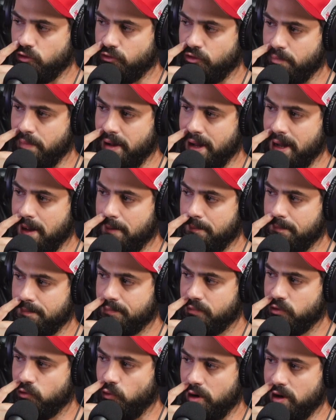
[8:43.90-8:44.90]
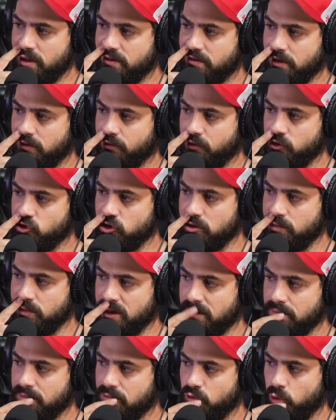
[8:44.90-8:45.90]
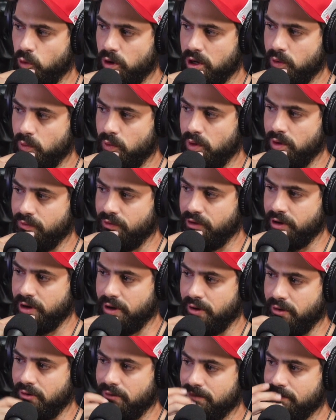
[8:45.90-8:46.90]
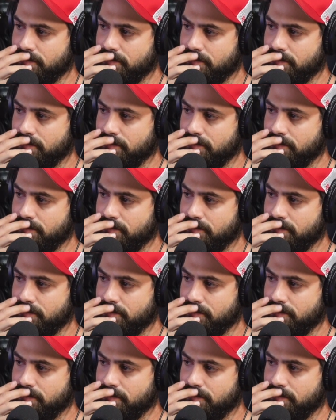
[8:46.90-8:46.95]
for Bam, 26 for Jimmy, 21 for Hero.